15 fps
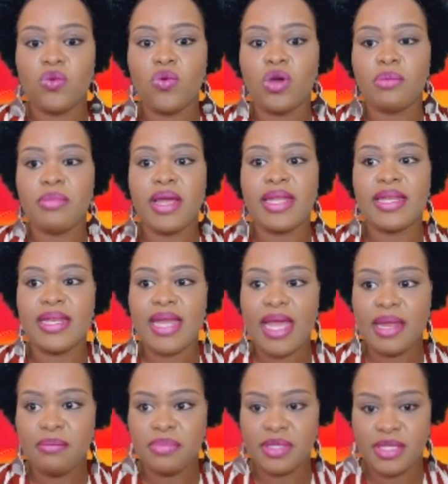won by
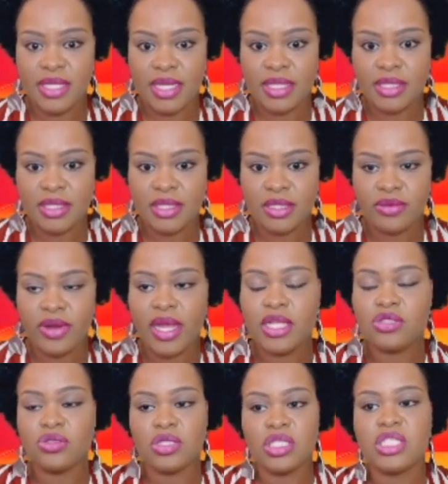9%.
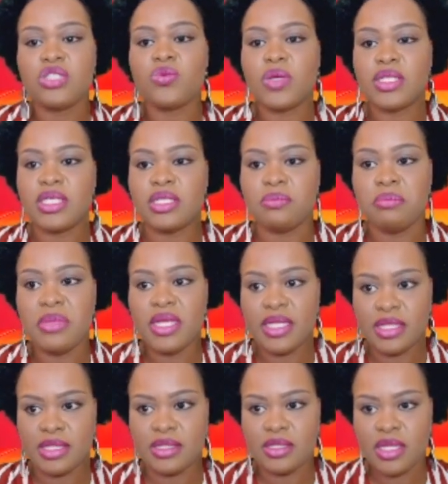Right? So this is what it
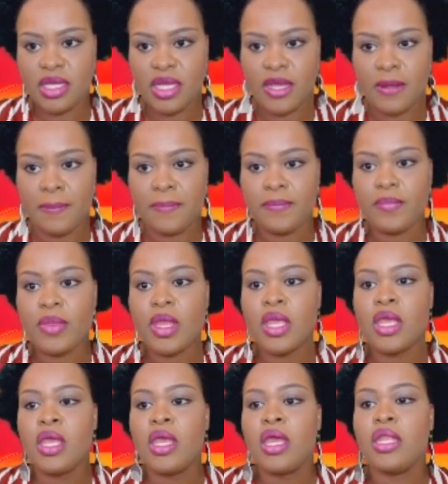means here.
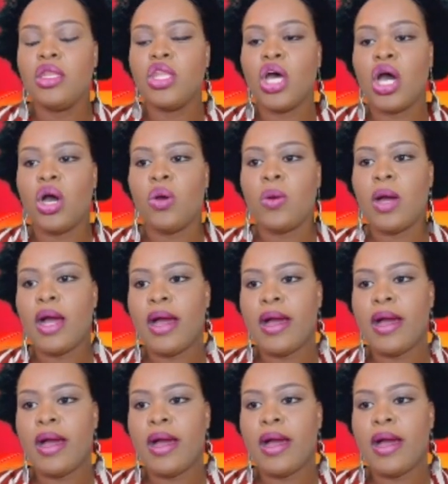Now,